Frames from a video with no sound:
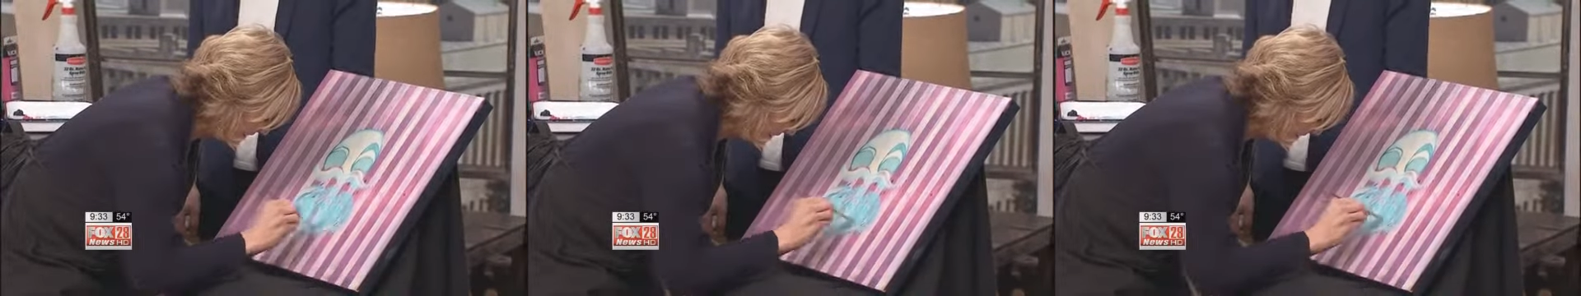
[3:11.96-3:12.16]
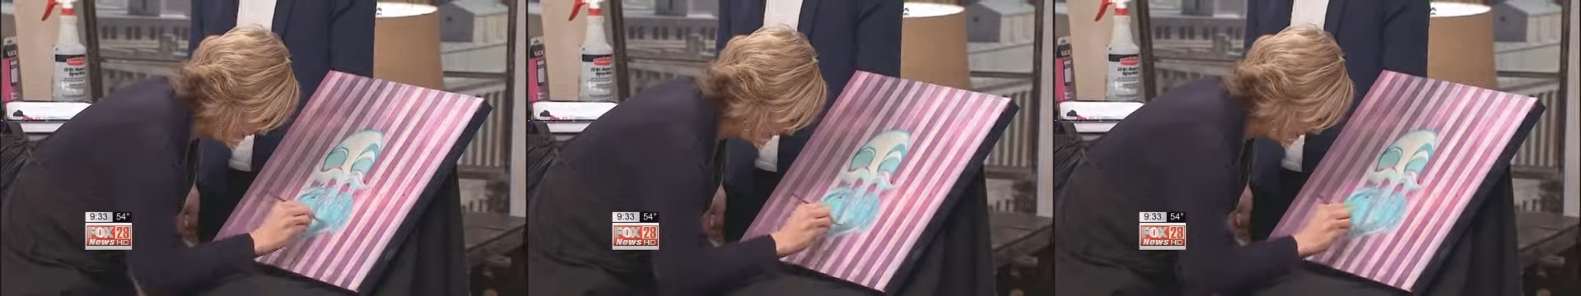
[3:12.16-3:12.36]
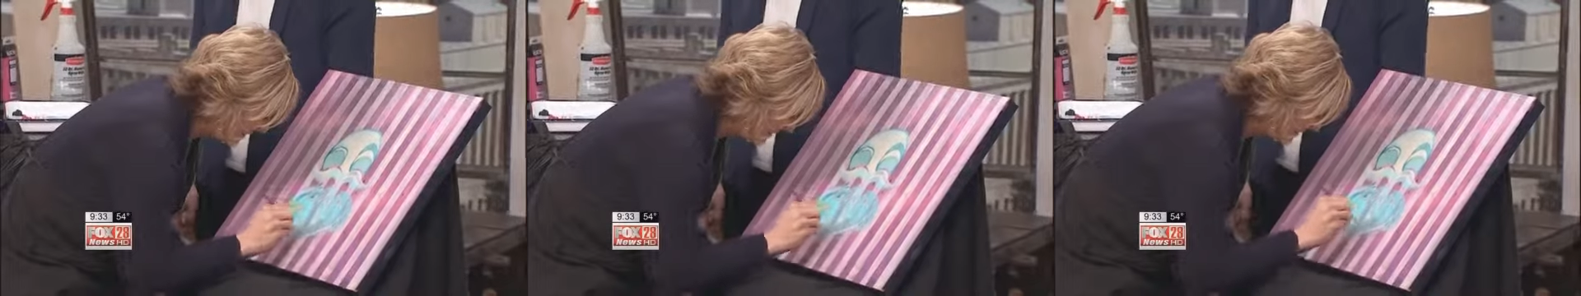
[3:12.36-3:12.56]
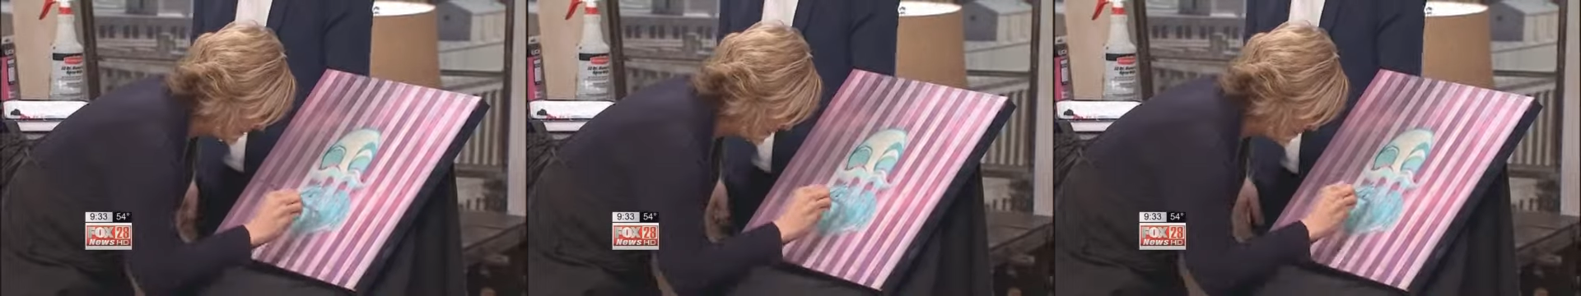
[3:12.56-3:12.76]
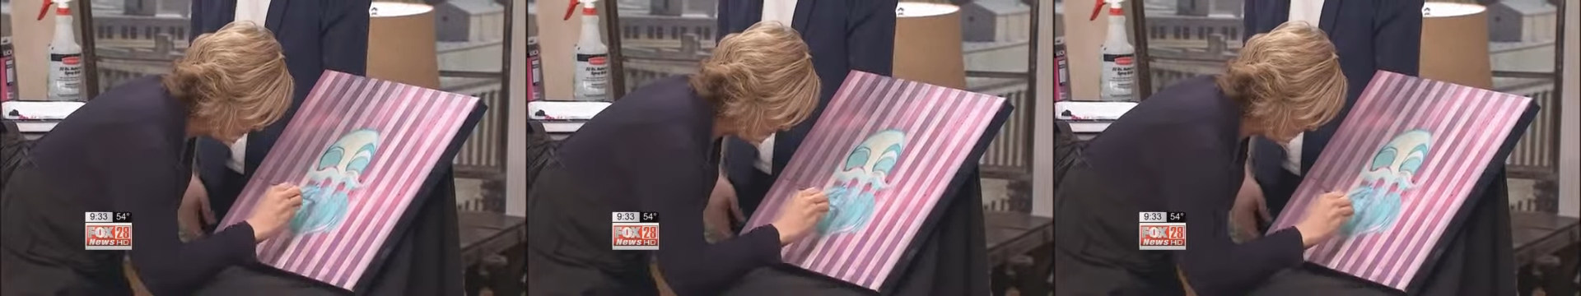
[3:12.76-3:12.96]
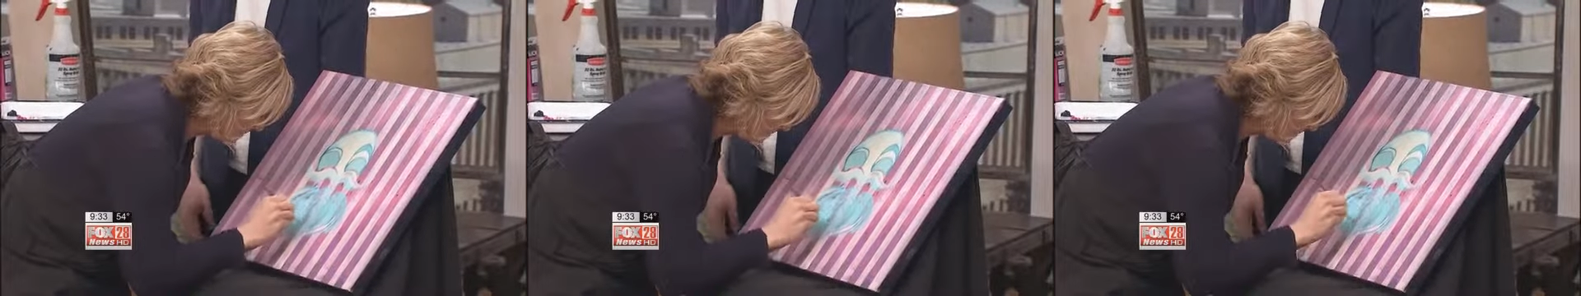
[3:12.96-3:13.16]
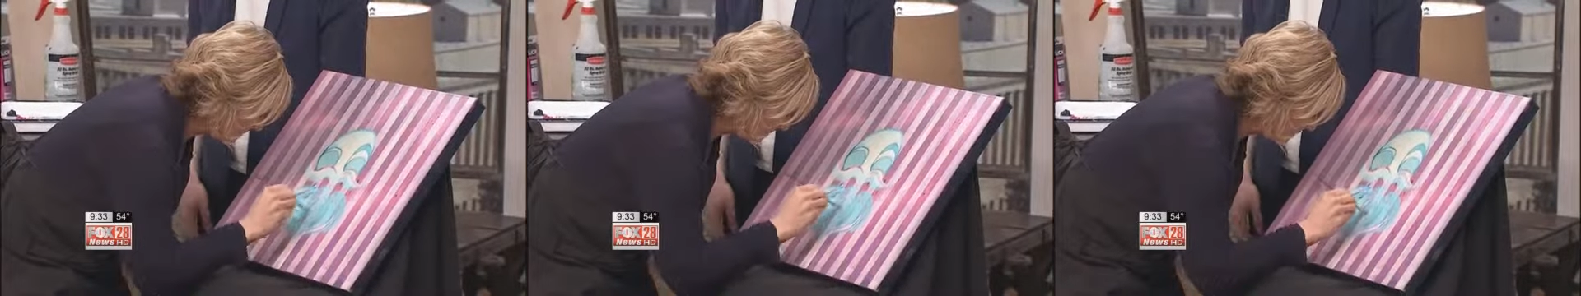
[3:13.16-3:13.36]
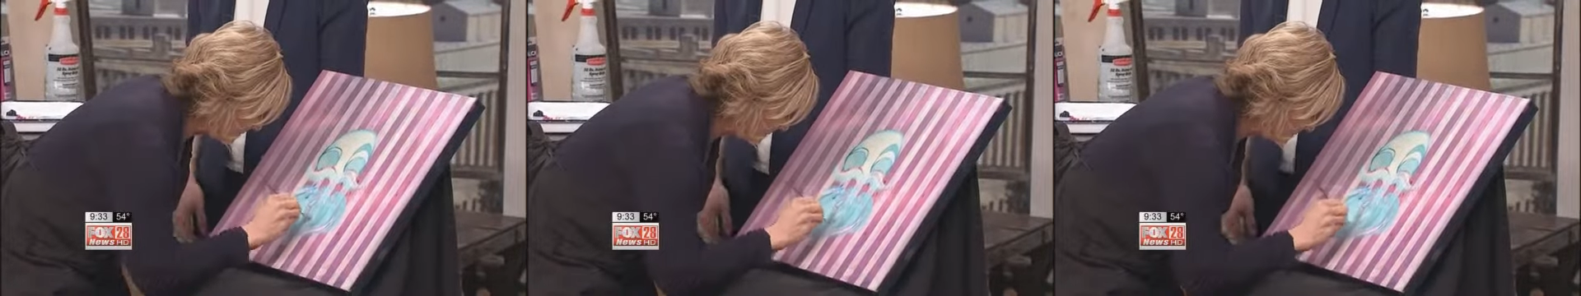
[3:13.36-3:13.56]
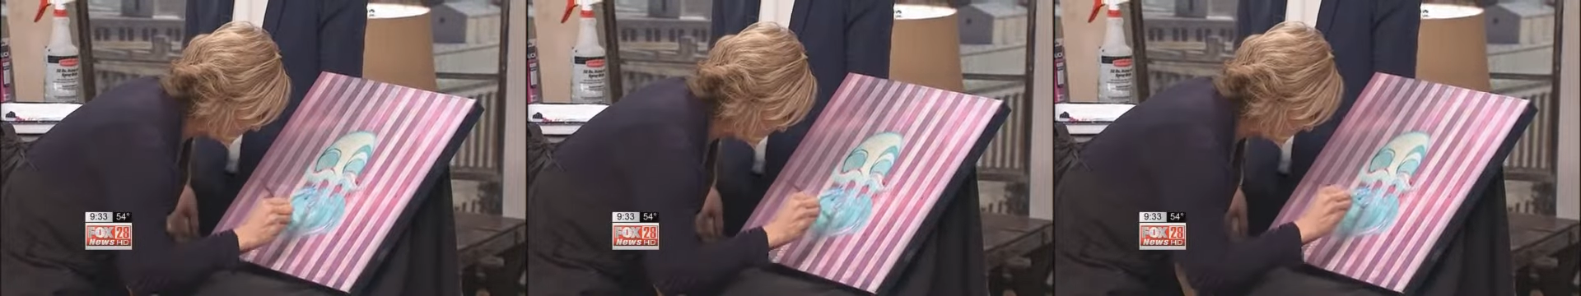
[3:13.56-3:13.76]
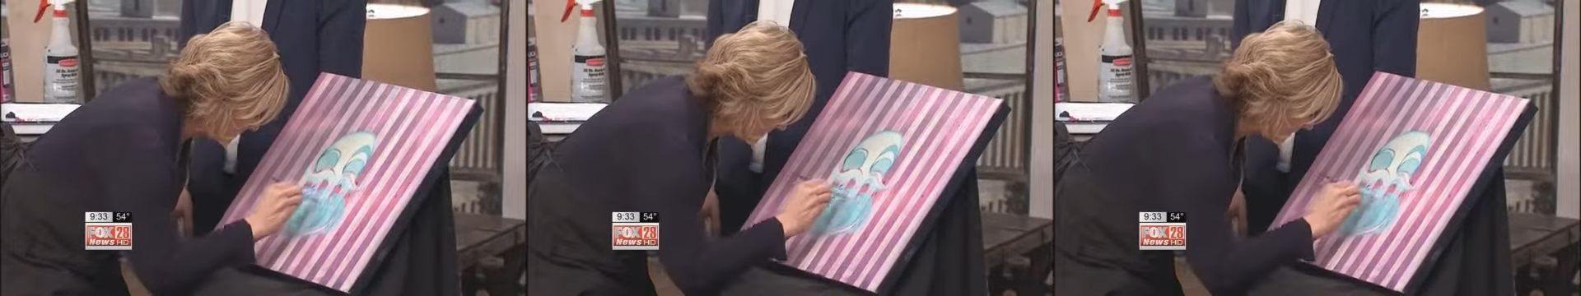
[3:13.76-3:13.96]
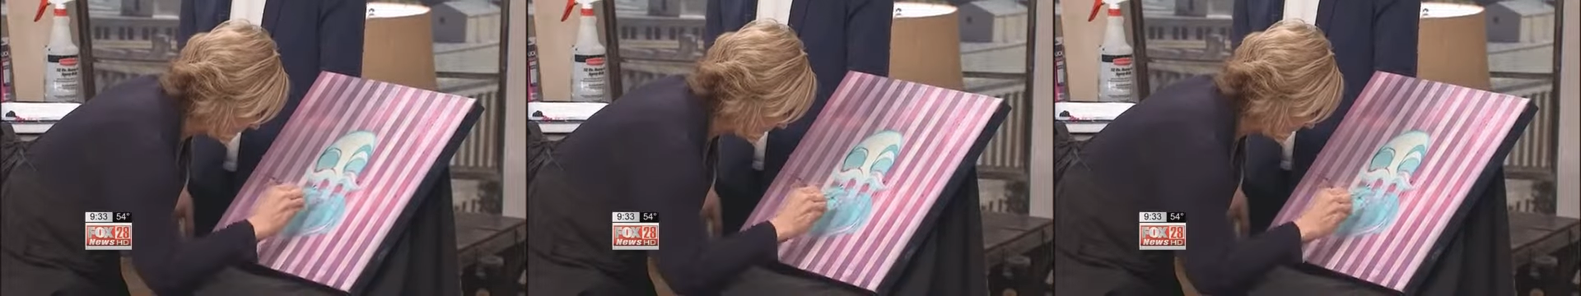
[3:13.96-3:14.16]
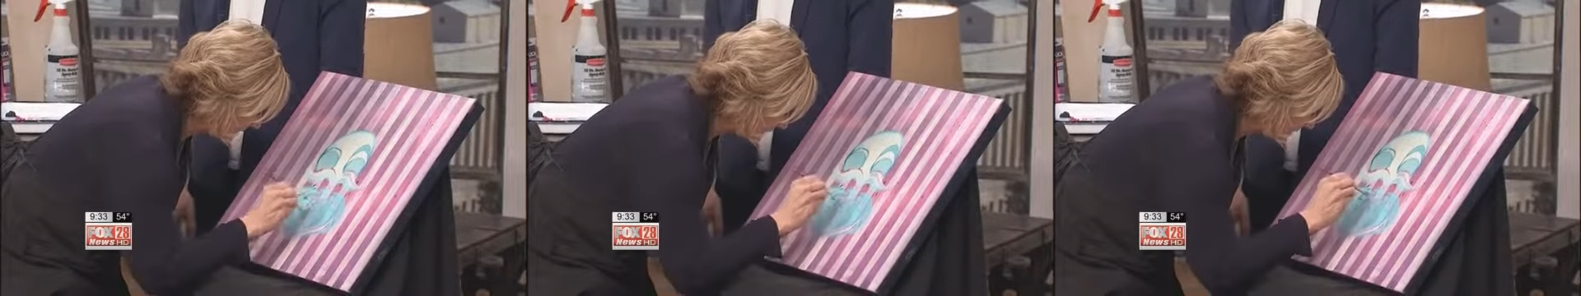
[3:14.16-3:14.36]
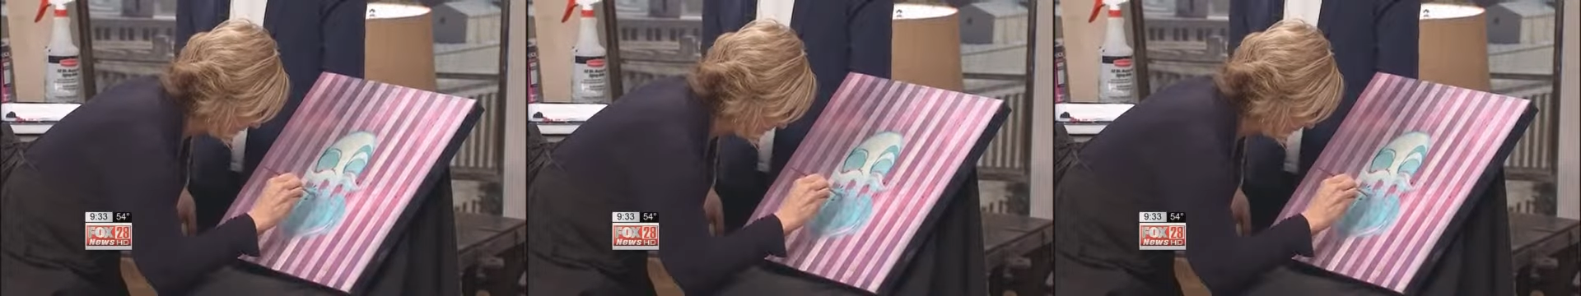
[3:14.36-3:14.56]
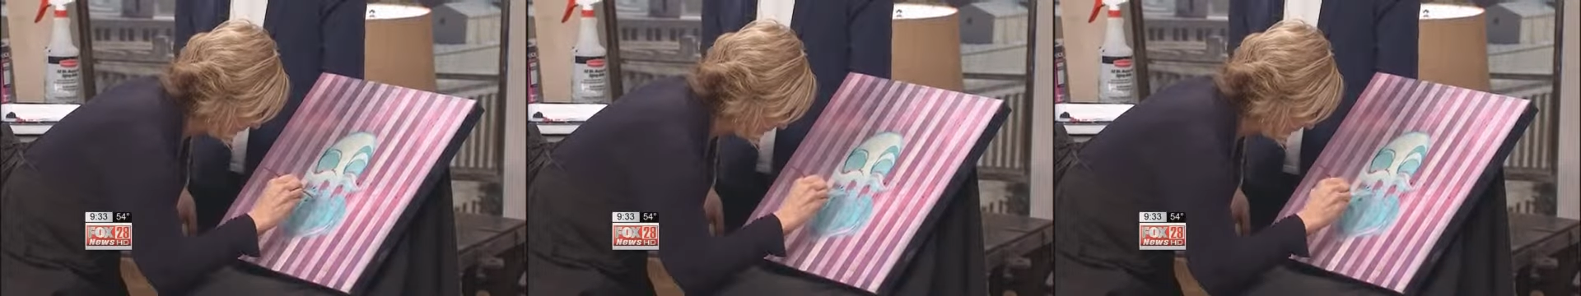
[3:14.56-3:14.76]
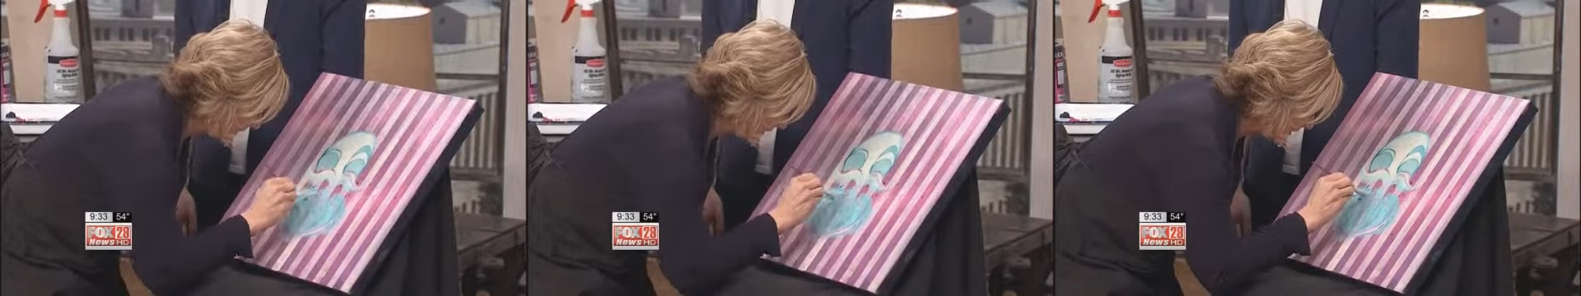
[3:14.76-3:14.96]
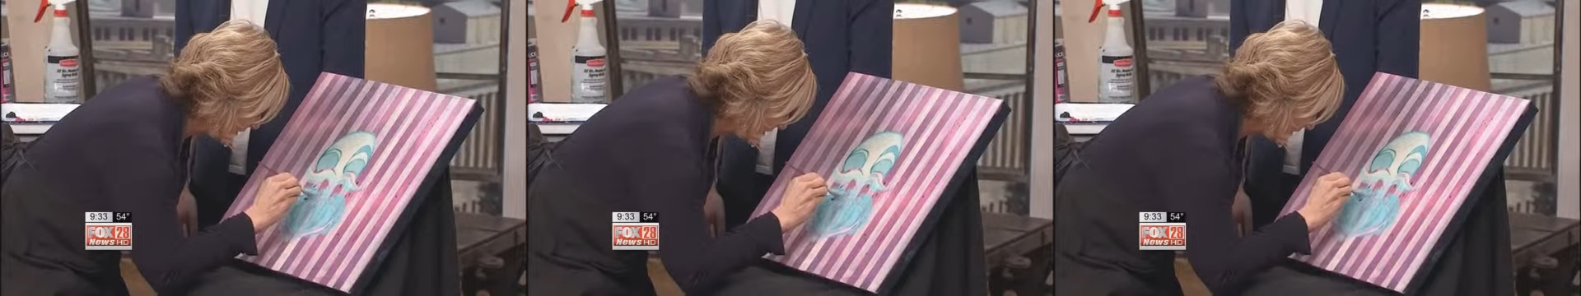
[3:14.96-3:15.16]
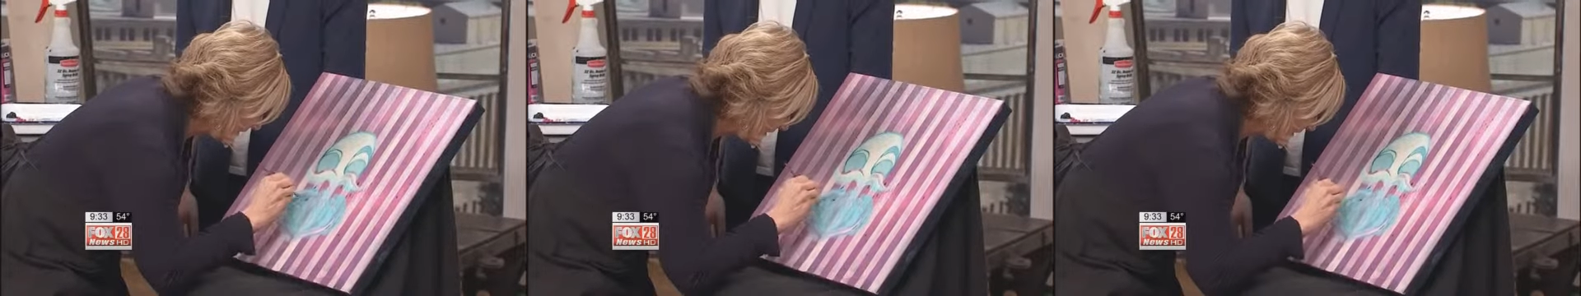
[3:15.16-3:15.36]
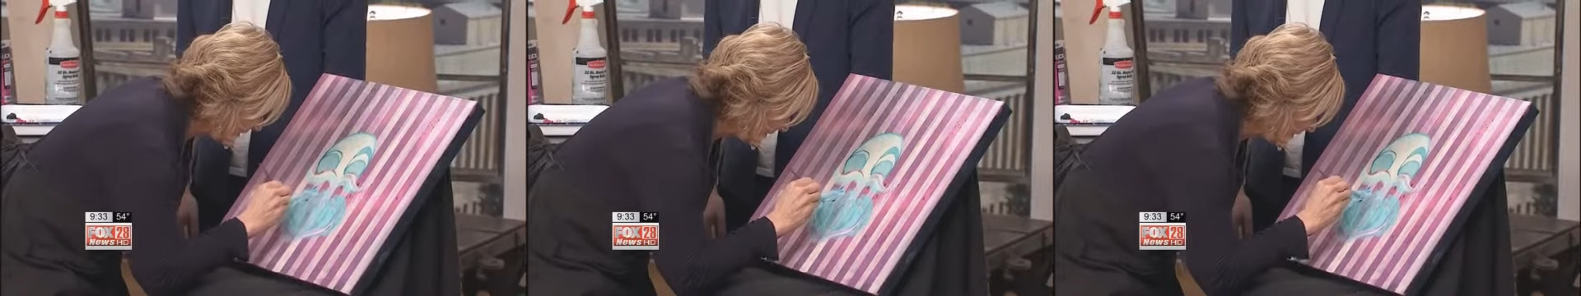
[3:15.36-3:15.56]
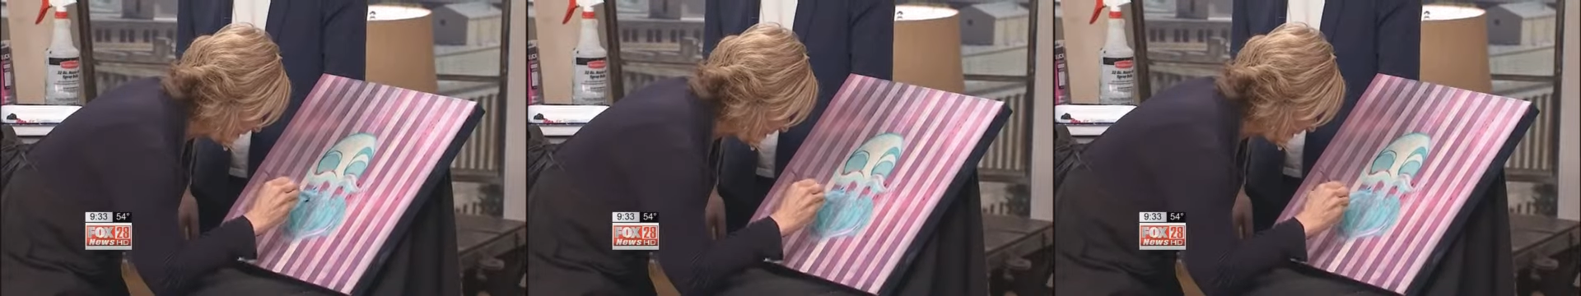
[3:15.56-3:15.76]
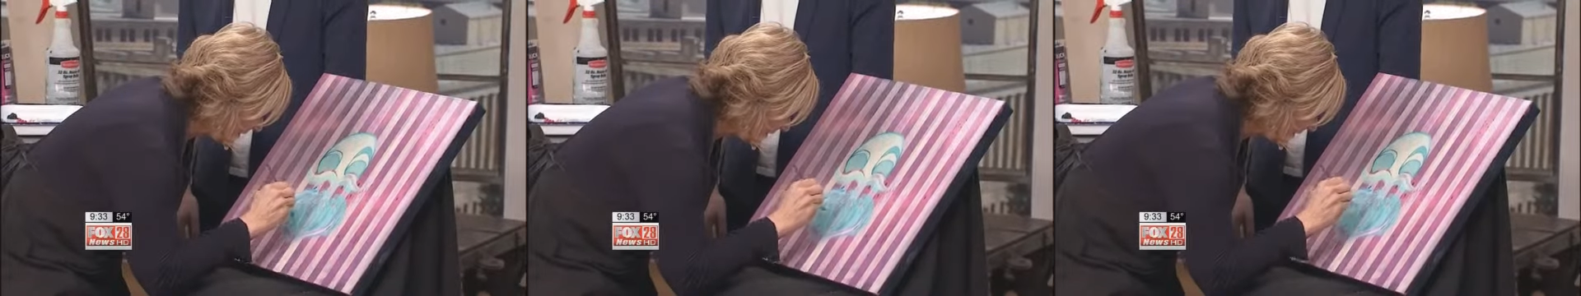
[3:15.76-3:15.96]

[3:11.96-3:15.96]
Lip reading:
Nobody's mouth can be seen.